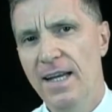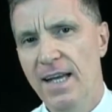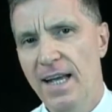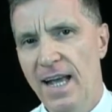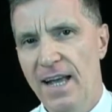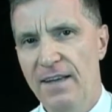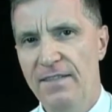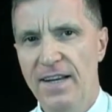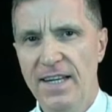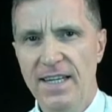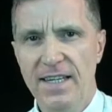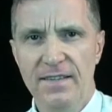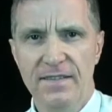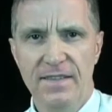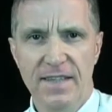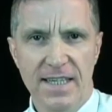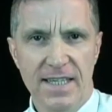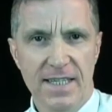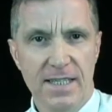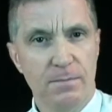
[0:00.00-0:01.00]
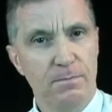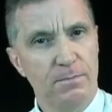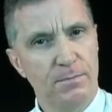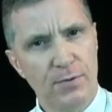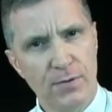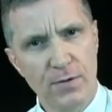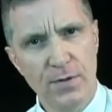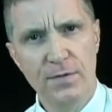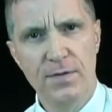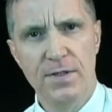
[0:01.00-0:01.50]
If any of this
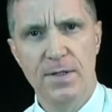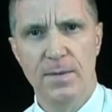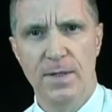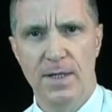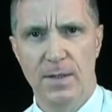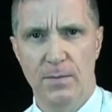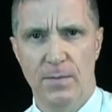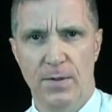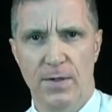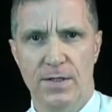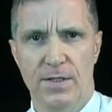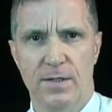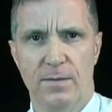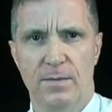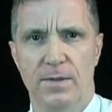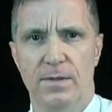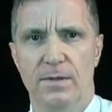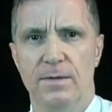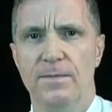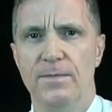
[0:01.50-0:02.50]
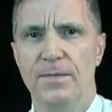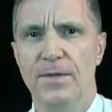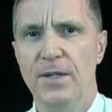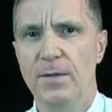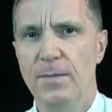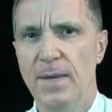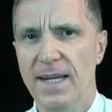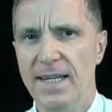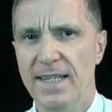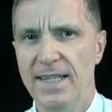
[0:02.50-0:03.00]
proves to be impossible, you
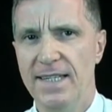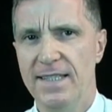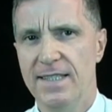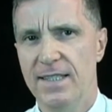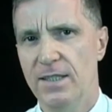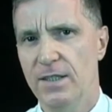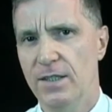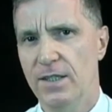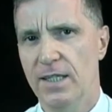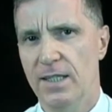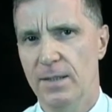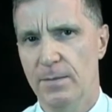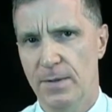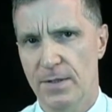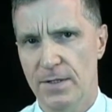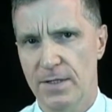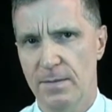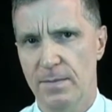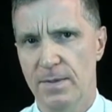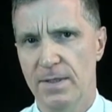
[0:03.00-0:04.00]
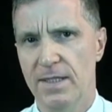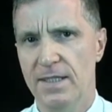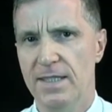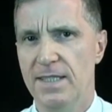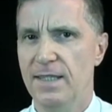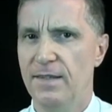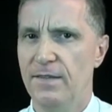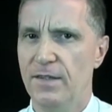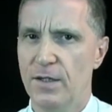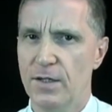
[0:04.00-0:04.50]
may need to look at the
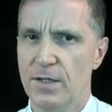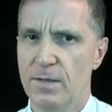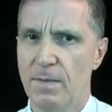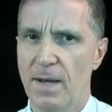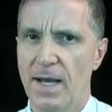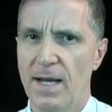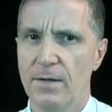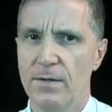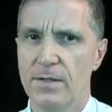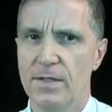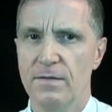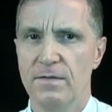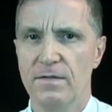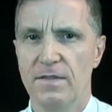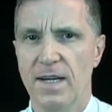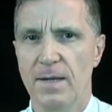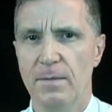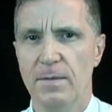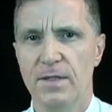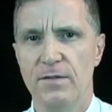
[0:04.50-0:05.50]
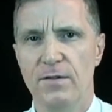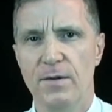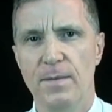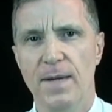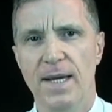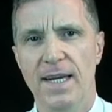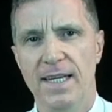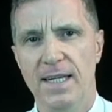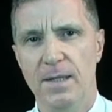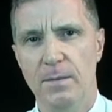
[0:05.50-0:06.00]
possibility of your spouse and family
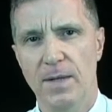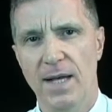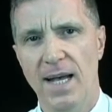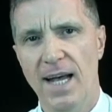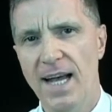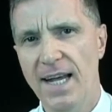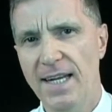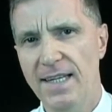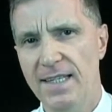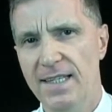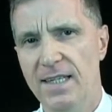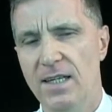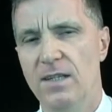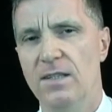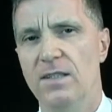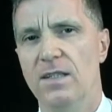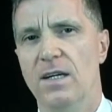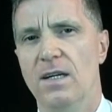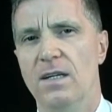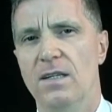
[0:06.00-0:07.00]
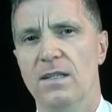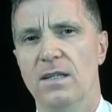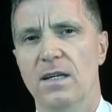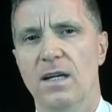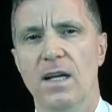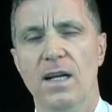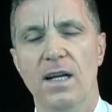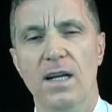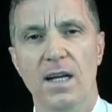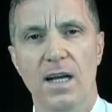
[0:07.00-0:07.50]
remaining behind in Hong Kong
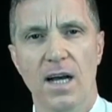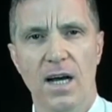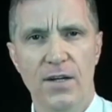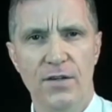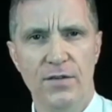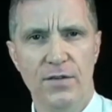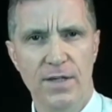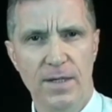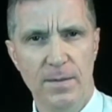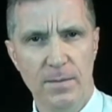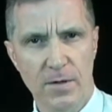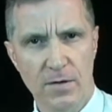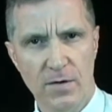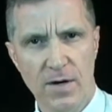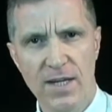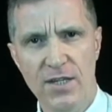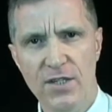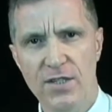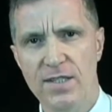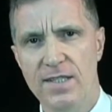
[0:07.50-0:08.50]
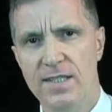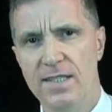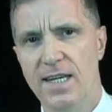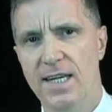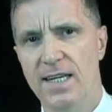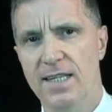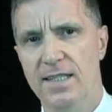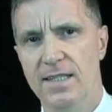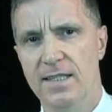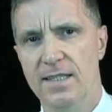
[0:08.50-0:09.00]
under an immigration
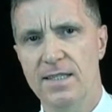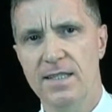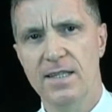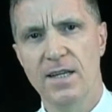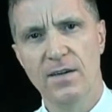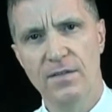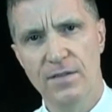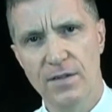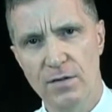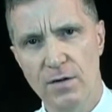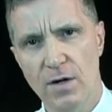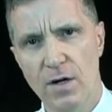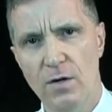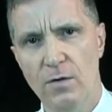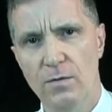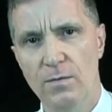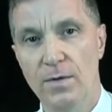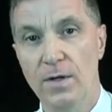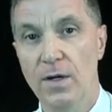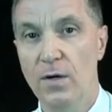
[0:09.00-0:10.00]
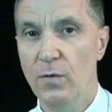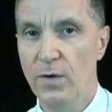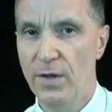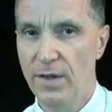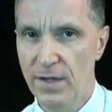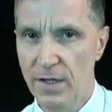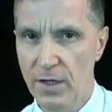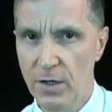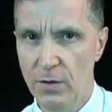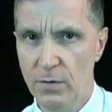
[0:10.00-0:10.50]
status of their own,
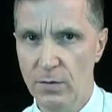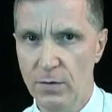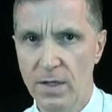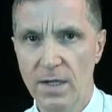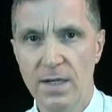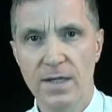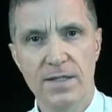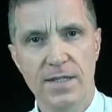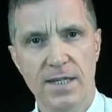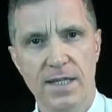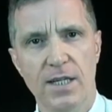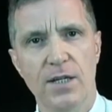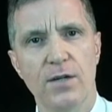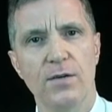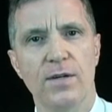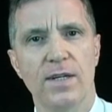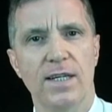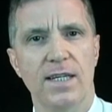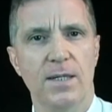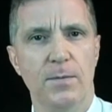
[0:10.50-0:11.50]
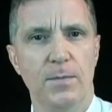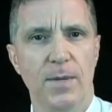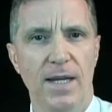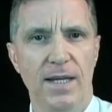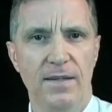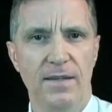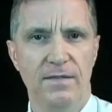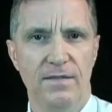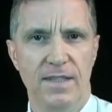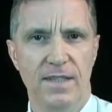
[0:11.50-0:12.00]
with you securing a
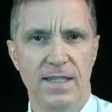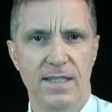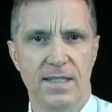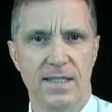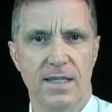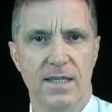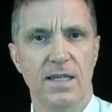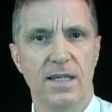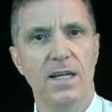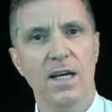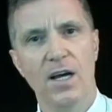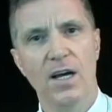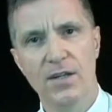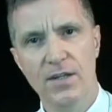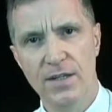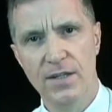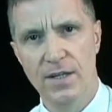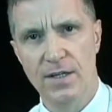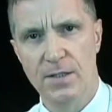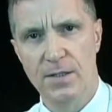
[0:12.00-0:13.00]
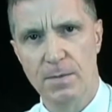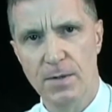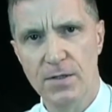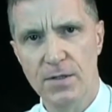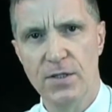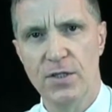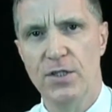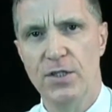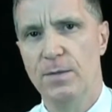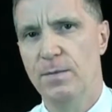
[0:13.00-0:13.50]
dependent visa under the
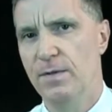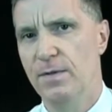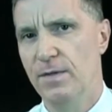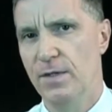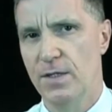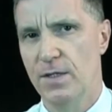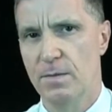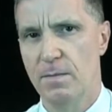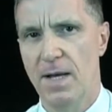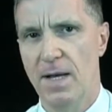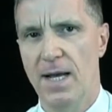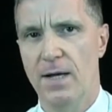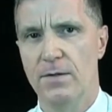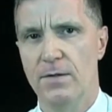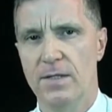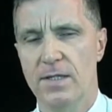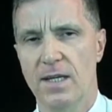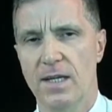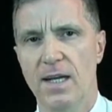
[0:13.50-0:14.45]
sponsorship of your spouse,